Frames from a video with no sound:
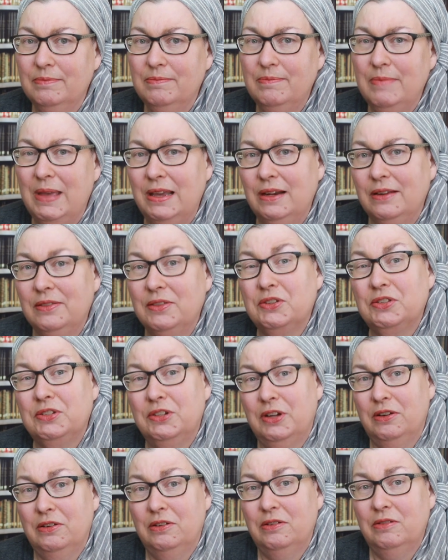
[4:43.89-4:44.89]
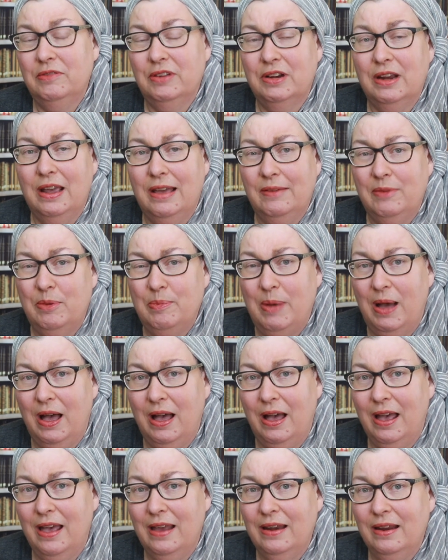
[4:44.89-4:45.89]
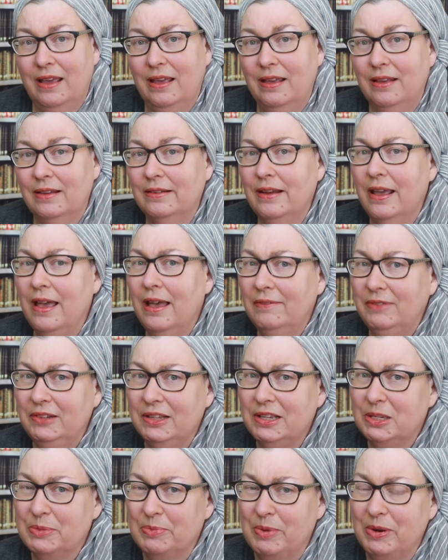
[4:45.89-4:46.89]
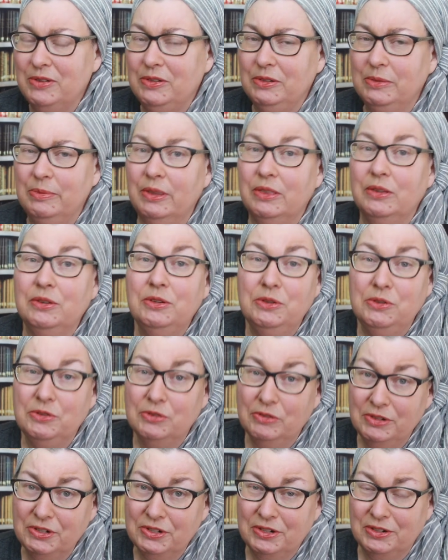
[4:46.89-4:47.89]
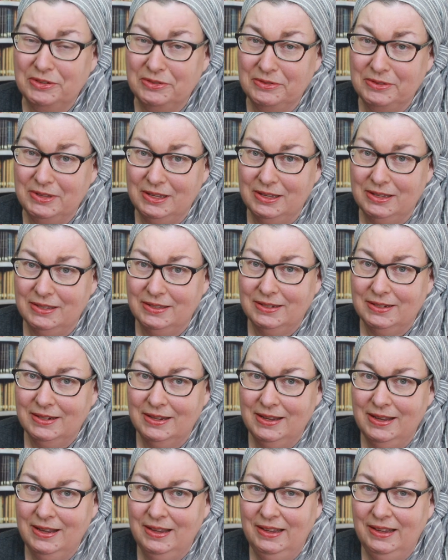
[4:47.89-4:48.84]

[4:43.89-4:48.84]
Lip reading: made on the stove in a heavy pot and heavily sprinkled with nutritional yeast,